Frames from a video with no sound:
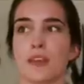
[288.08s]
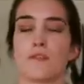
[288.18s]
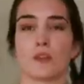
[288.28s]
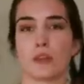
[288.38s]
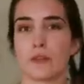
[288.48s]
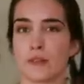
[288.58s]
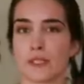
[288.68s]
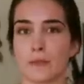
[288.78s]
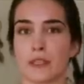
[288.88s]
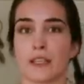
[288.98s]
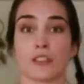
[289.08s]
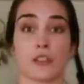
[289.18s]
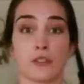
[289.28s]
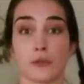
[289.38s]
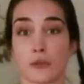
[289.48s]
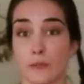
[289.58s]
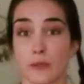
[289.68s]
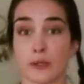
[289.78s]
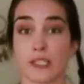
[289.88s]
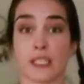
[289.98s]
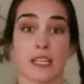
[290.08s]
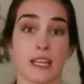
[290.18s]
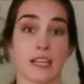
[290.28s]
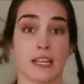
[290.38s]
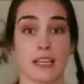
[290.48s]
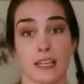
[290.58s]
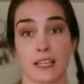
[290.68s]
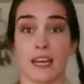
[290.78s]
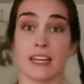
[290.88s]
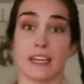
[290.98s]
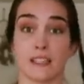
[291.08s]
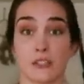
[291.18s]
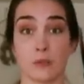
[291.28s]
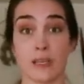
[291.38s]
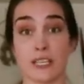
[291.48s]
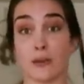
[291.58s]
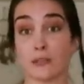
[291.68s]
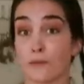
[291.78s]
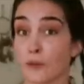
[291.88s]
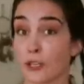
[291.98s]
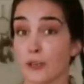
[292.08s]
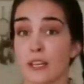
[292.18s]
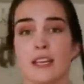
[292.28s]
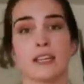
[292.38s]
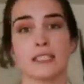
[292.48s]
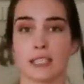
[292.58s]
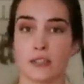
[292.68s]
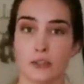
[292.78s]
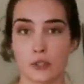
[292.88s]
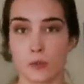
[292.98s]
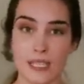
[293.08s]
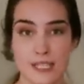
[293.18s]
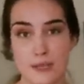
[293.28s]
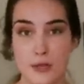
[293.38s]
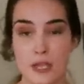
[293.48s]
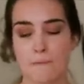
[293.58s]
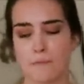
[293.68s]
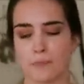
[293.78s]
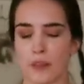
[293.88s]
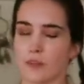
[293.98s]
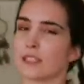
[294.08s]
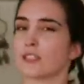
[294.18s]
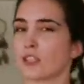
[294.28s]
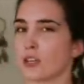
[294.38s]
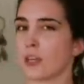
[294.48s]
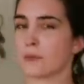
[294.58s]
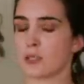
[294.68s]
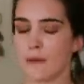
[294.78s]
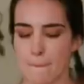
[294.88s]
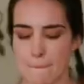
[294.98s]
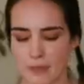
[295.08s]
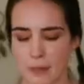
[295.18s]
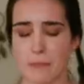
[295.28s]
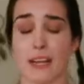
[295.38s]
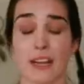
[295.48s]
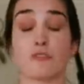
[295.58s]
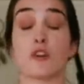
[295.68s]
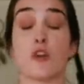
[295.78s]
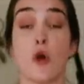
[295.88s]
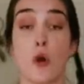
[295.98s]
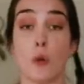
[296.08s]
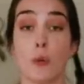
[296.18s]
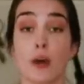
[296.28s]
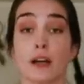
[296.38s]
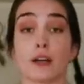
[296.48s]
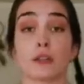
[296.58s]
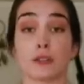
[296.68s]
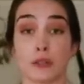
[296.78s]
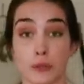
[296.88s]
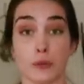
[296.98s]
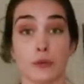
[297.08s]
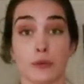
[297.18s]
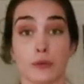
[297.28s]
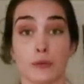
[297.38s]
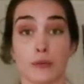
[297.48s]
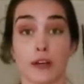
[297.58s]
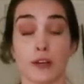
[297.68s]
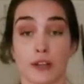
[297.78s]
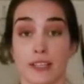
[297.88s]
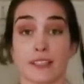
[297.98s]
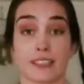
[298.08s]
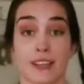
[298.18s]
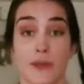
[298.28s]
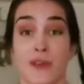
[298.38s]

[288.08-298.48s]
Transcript: If you're looking for something that's a good source of protein and can kind of hit the sweet notes for you, tickle your sweet tooth, this is a good option, but I have no clue what Arya is gonna